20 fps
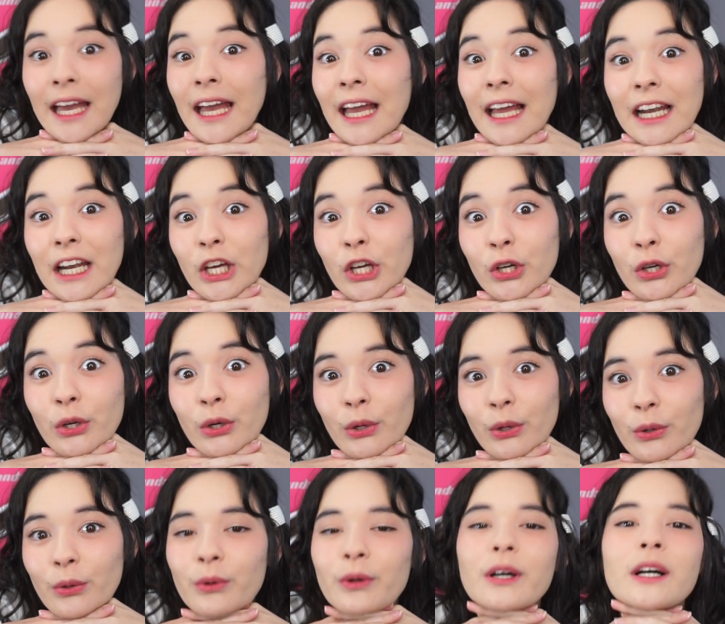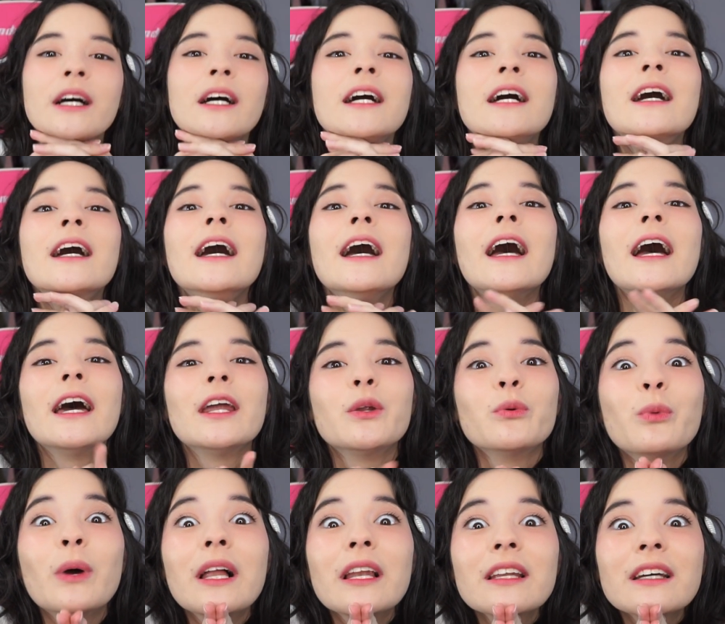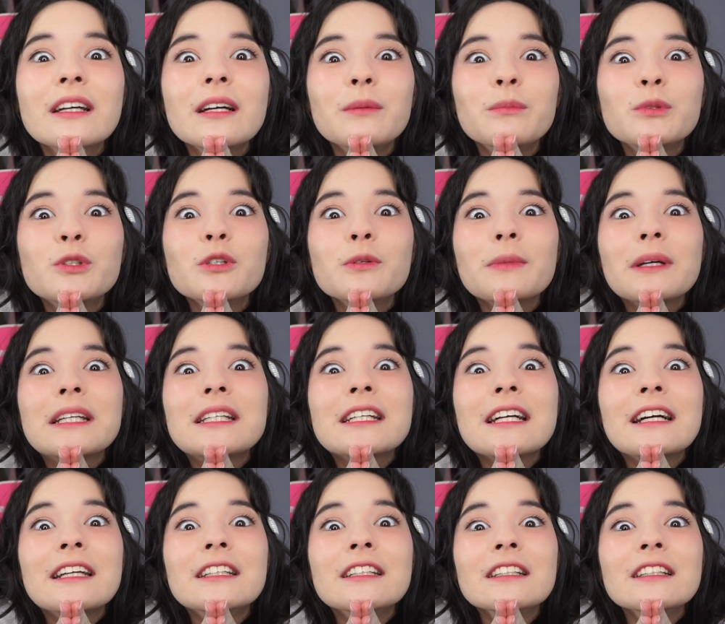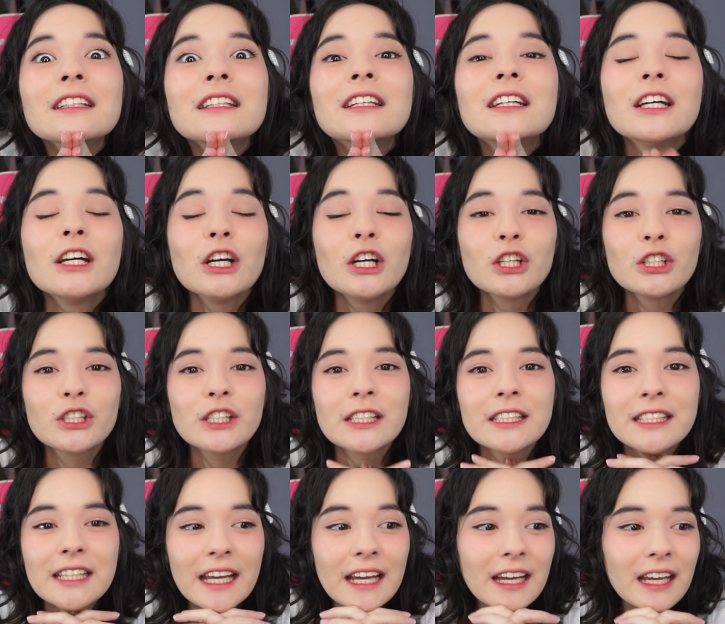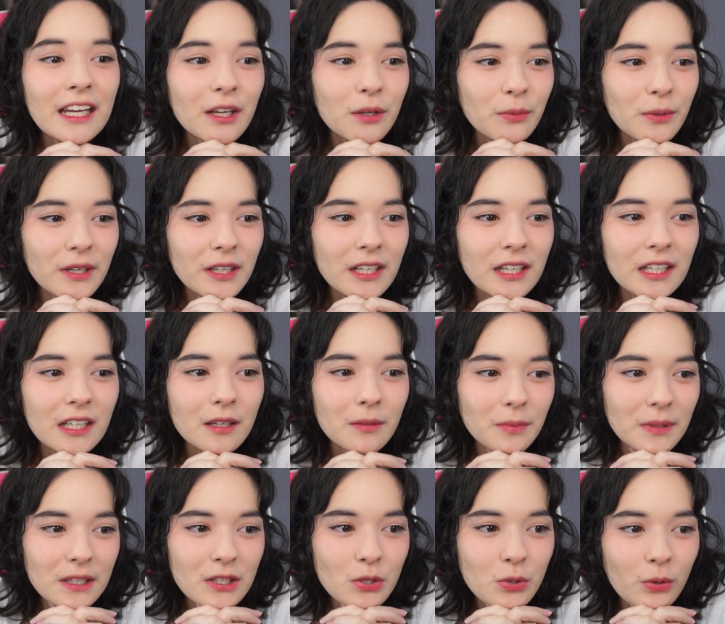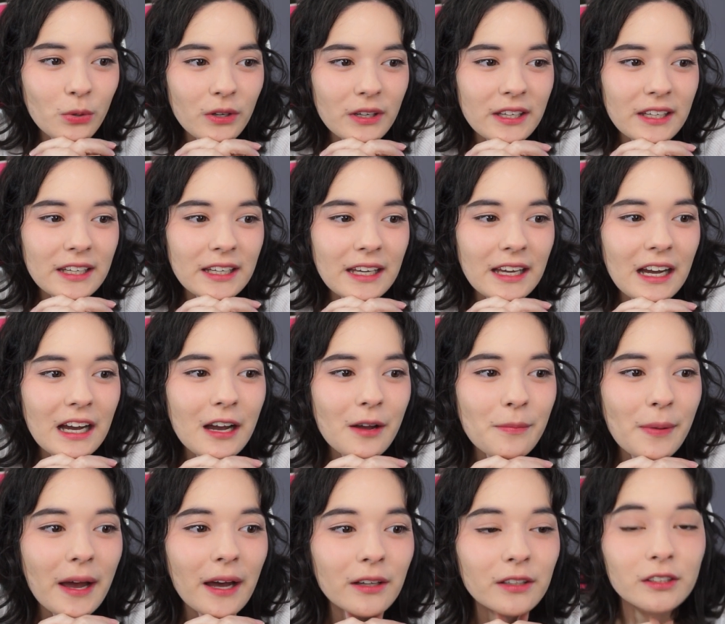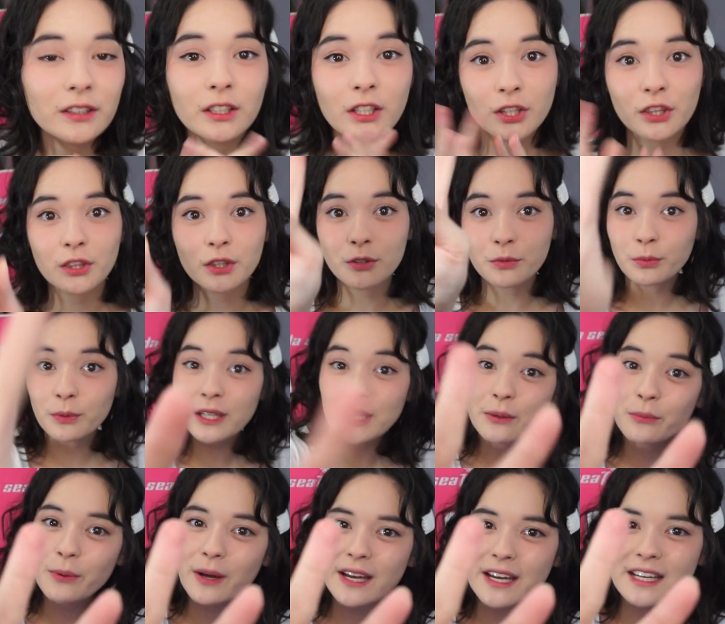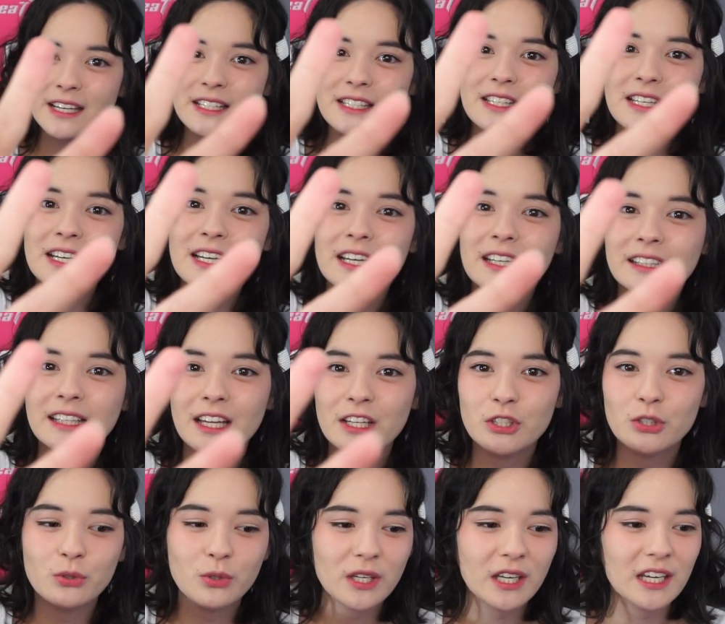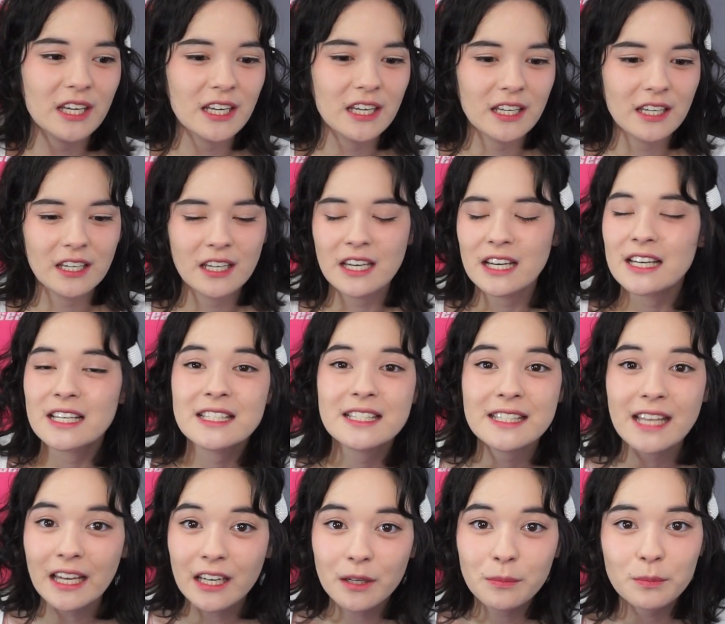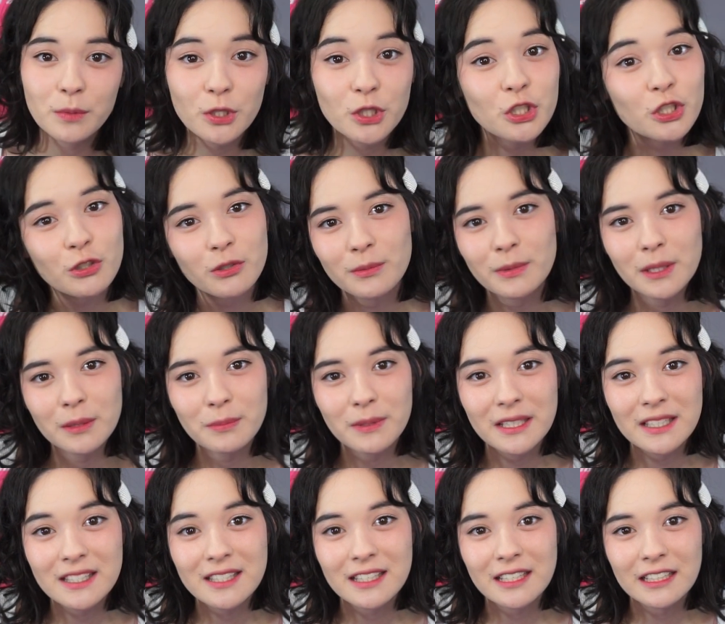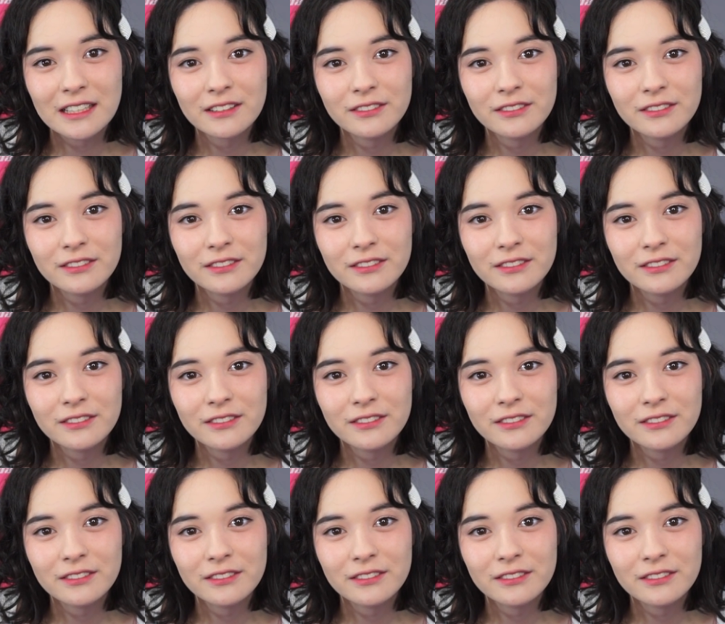Hello and welcome to my channel. Today we're gonna be talking about the 3 ways that you can set up your streaming PC.